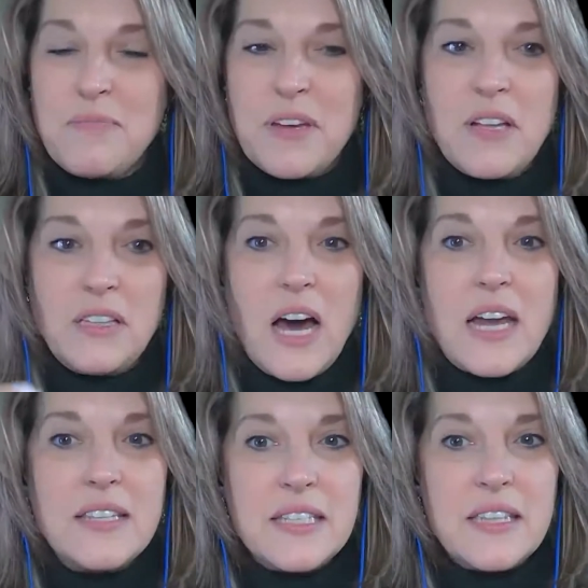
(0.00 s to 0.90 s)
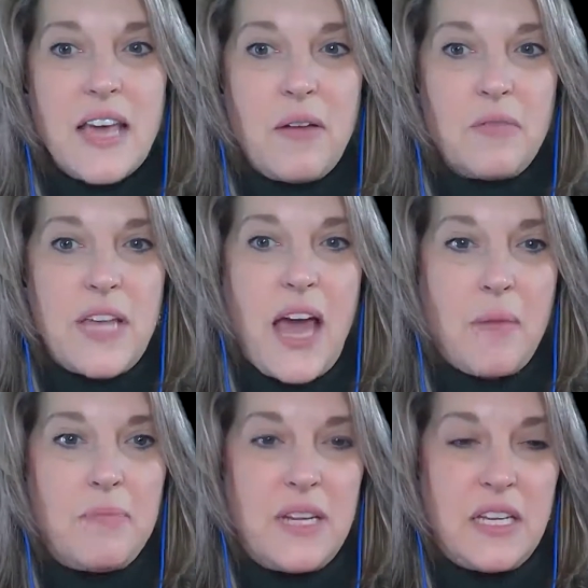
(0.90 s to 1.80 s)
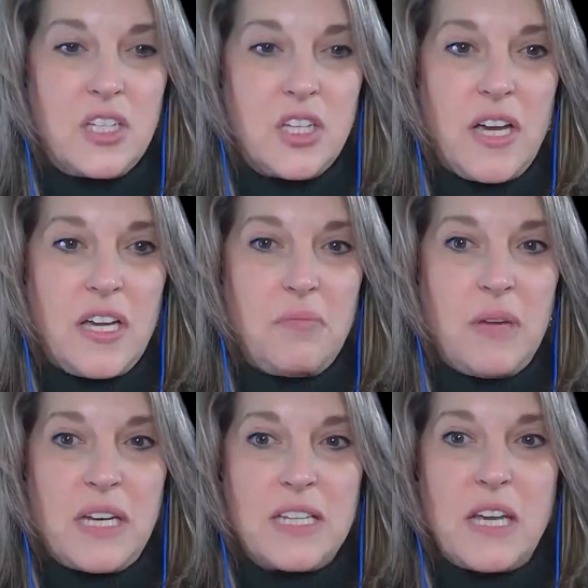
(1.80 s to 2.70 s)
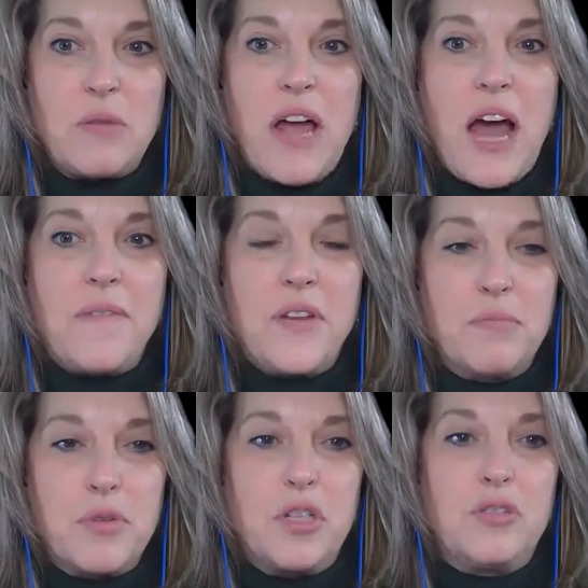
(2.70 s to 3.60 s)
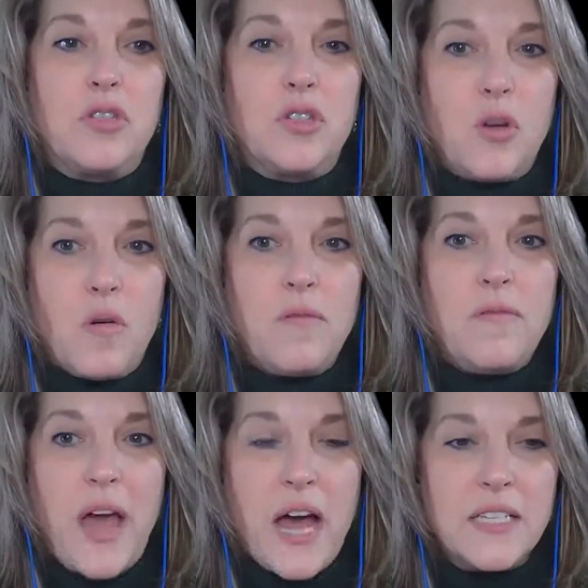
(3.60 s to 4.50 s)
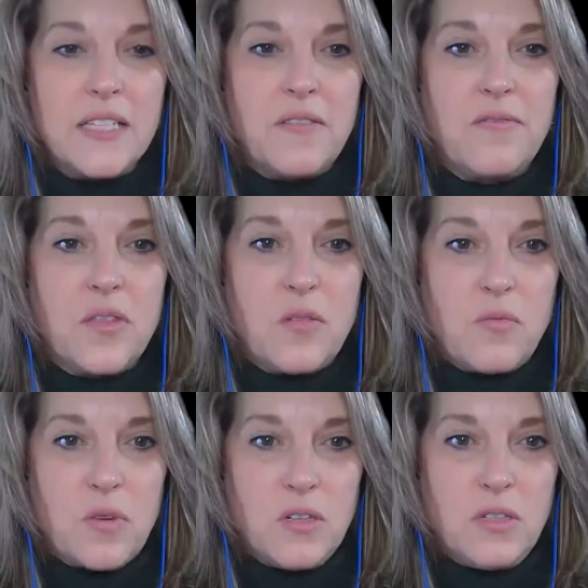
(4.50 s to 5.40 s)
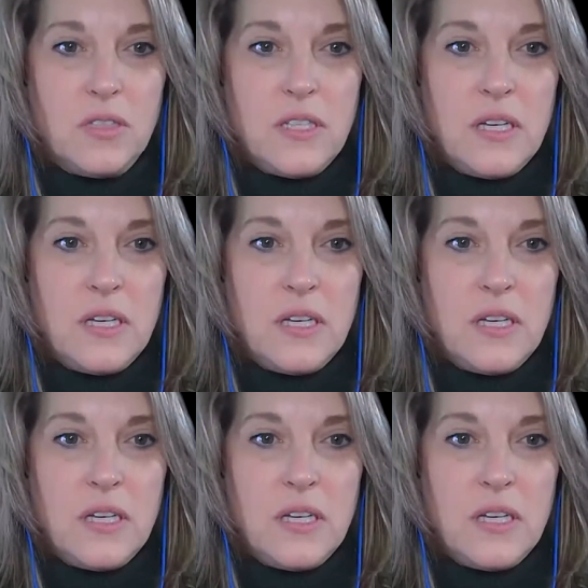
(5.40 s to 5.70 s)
but a lot of that was happening in China because they were having to produce so fast for the world,